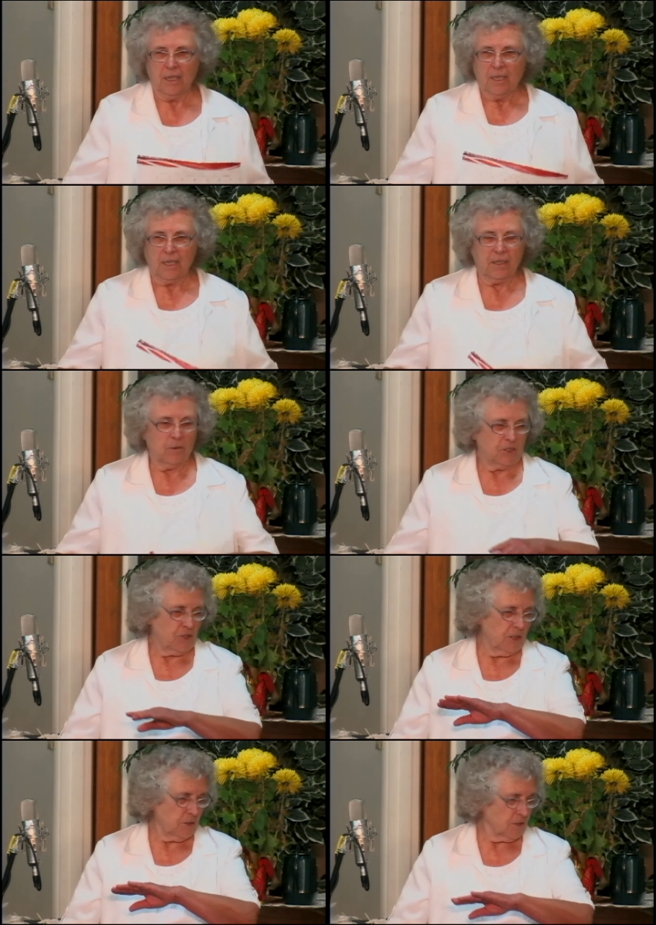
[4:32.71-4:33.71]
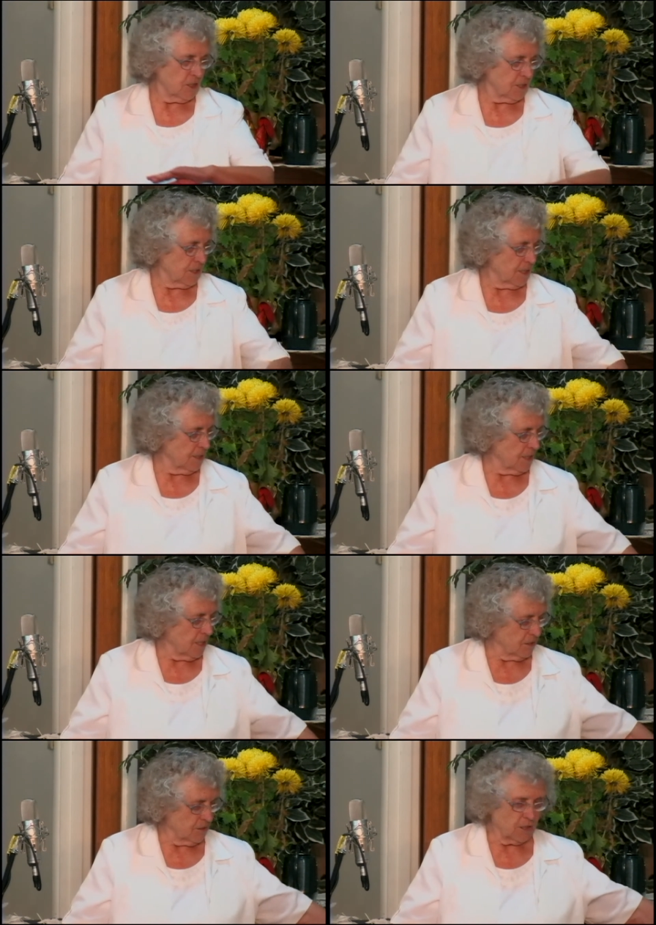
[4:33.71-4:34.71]
And the trees were just laid
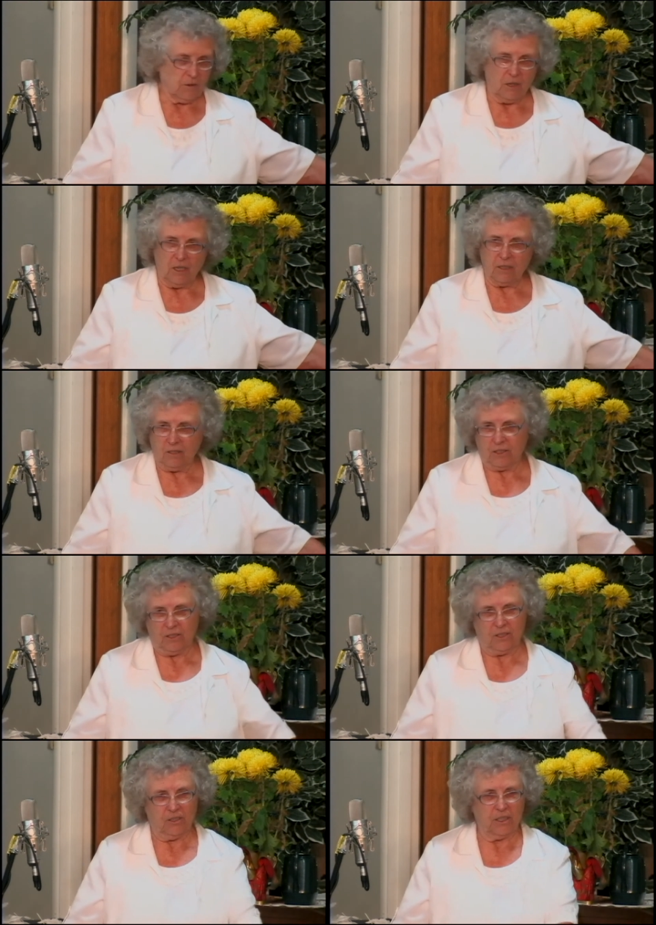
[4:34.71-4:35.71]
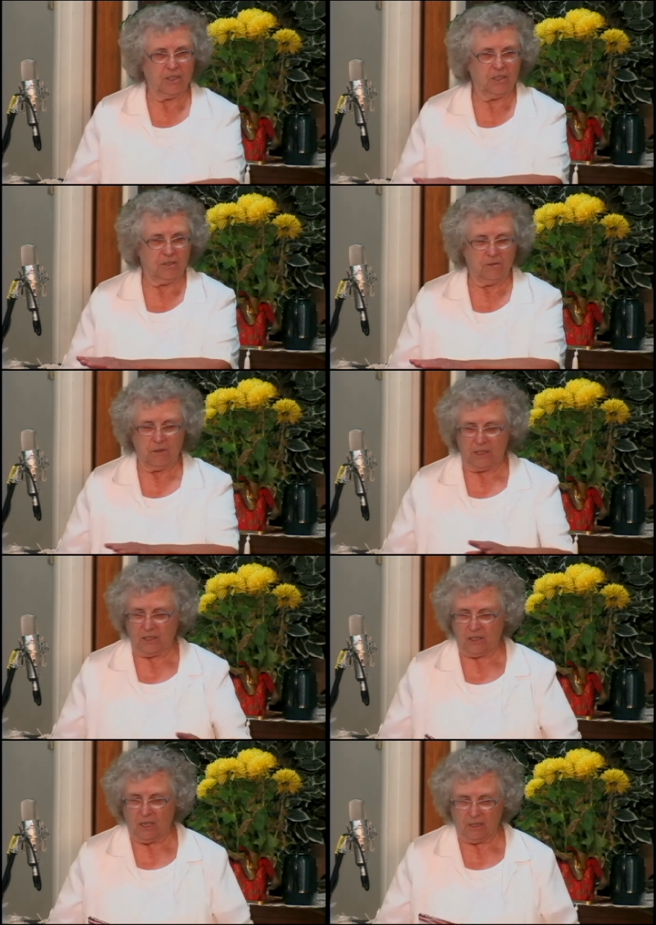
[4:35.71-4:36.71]
down and they were all turning to
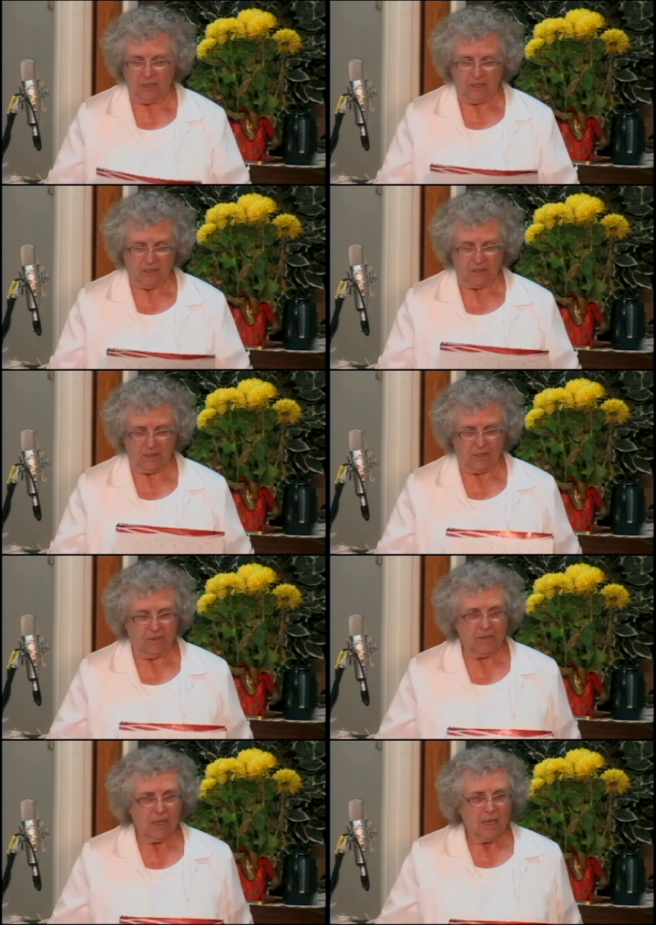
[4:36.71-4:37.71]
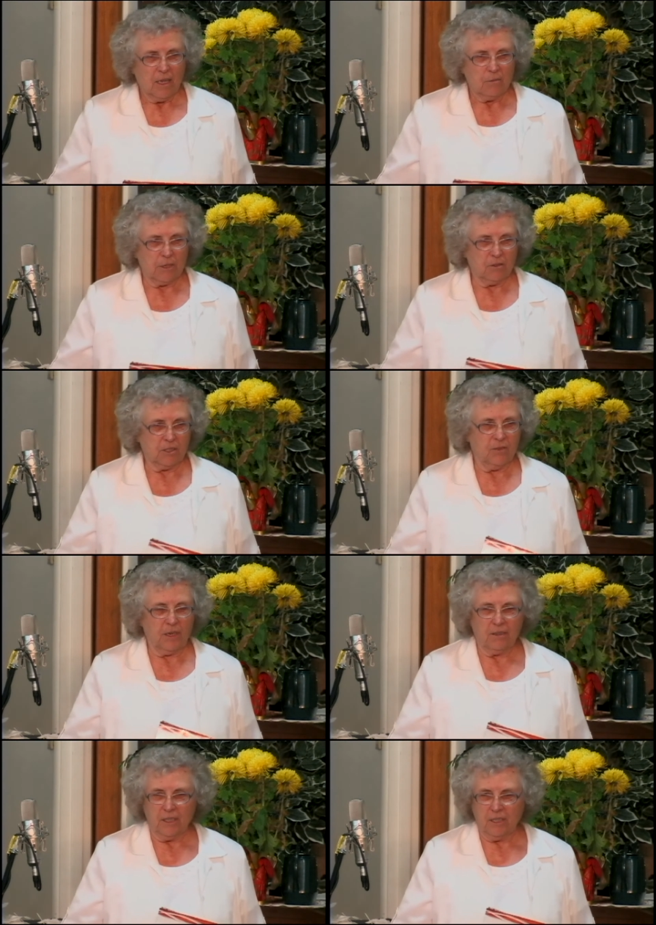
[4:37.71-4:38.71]
sawdust and stuff. But it was
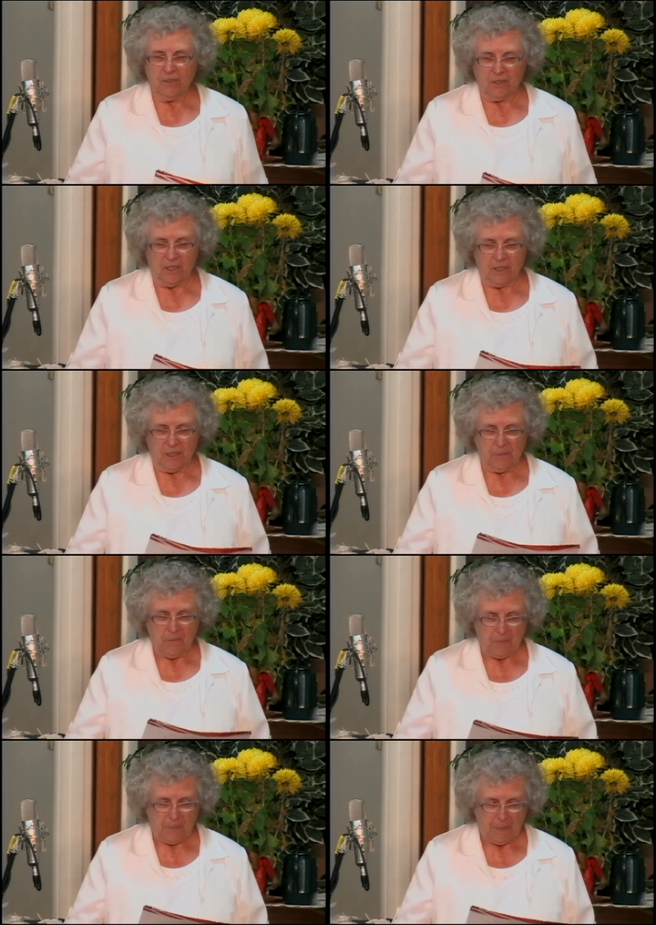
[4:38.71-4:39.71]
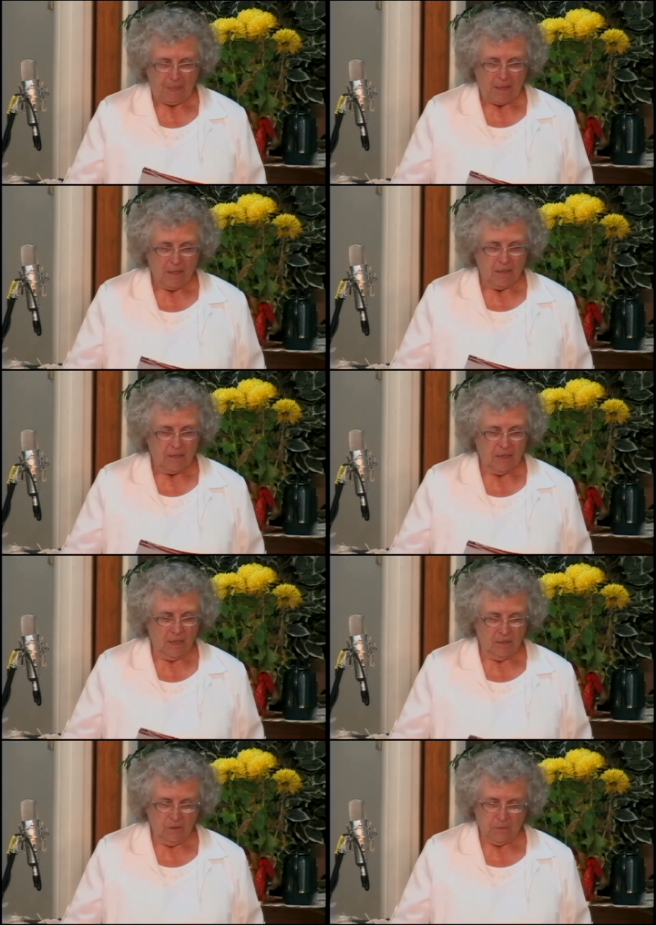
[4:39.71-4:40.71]
very interesting.
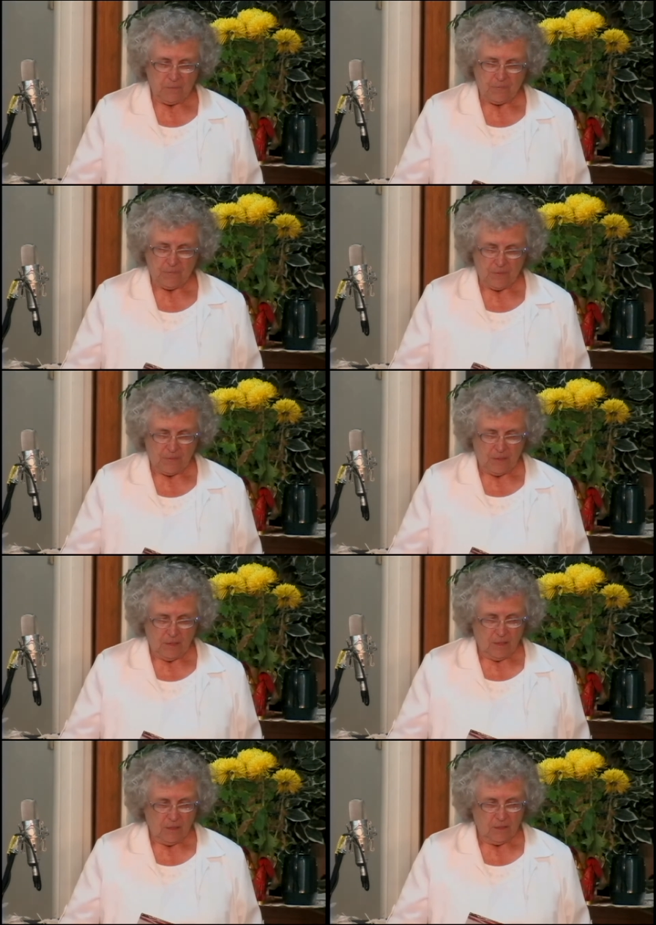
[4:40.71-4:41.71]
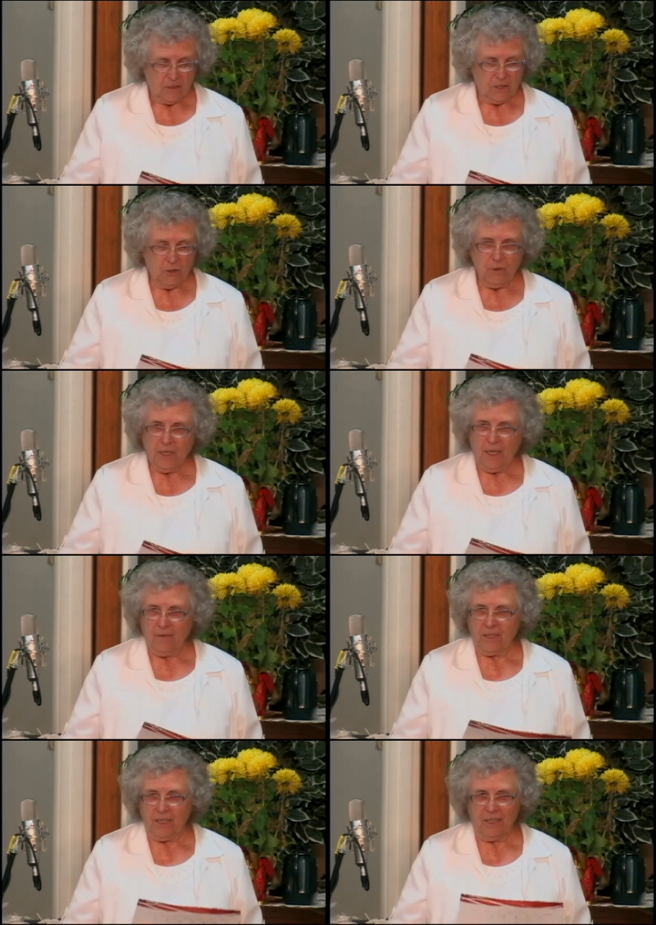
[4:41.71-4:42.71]
Now, do we have
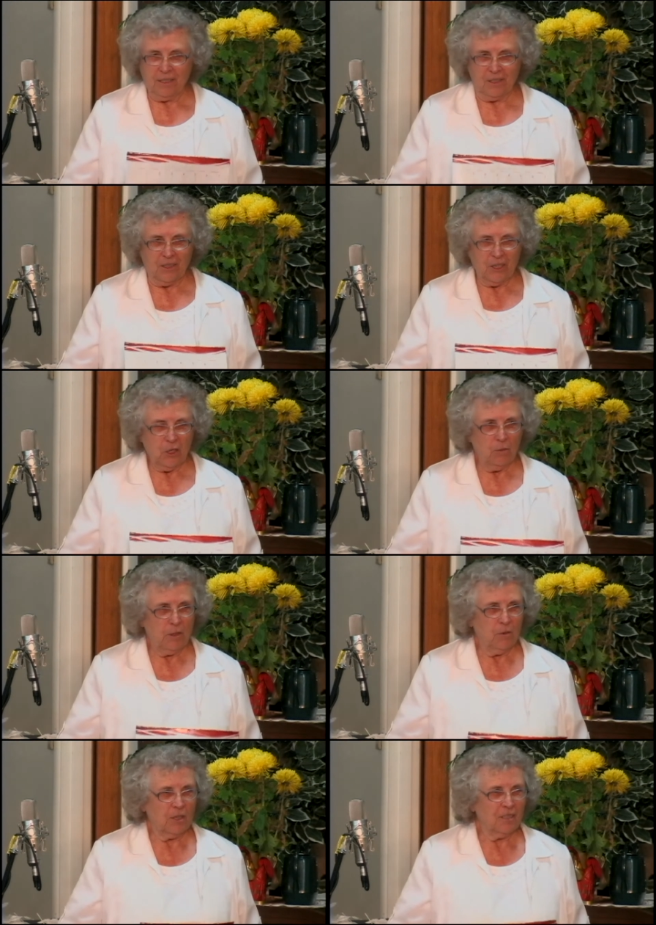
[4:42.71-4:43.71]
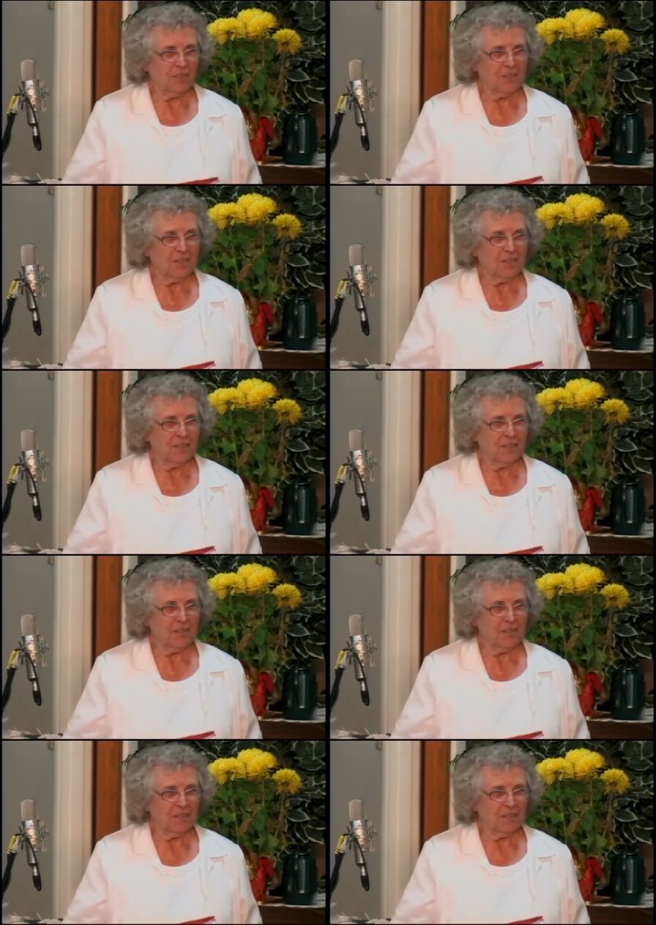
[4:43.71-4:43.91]
kings in the human world?